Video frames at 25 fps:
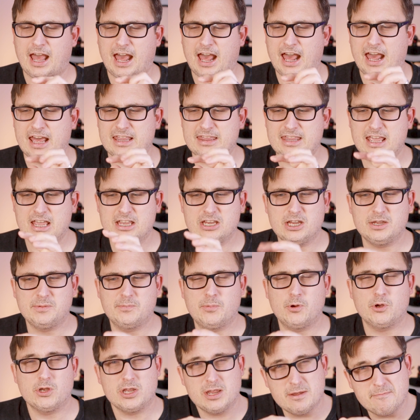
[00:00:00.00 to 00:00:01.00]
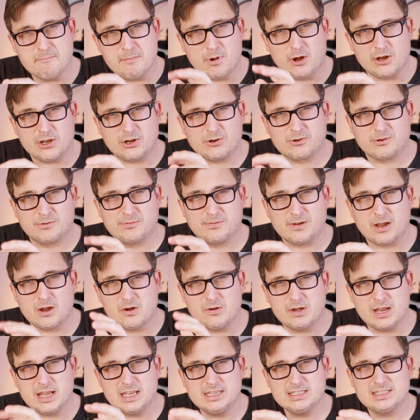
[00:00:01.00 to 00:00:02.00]
and then you put your
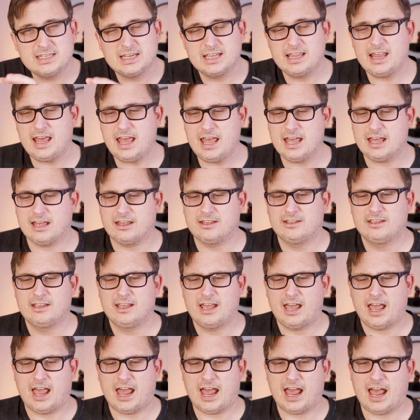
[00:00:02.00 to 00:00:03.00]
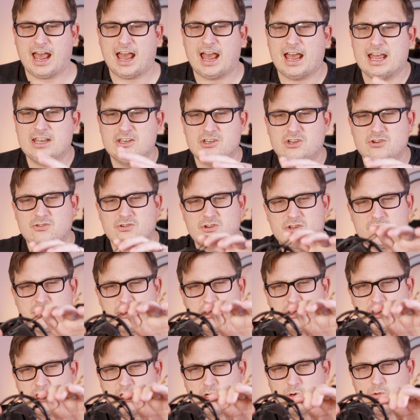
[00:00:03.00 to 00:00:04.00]
microphone into there. And you can
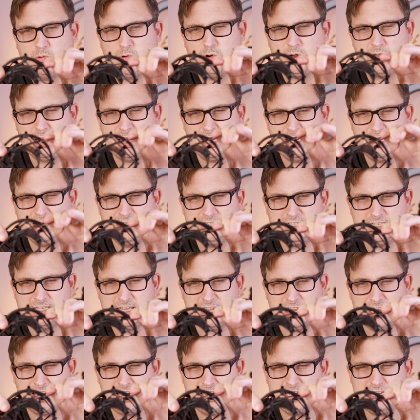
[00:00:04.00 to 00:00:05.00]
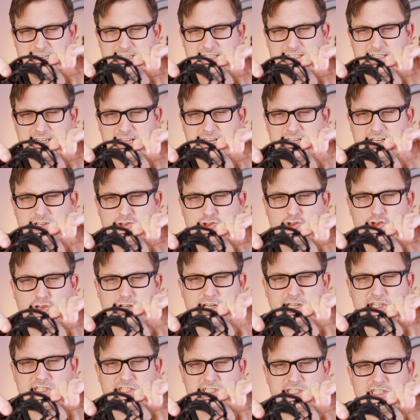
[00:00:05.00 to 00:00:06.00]
squeeze these and
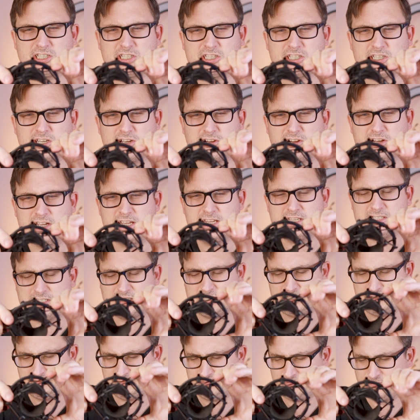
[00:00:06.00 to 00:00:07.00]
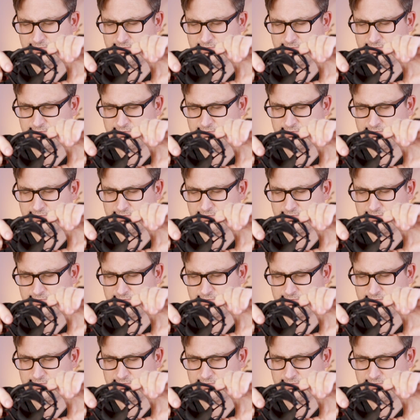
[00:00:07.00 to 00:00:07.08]
adjust the size.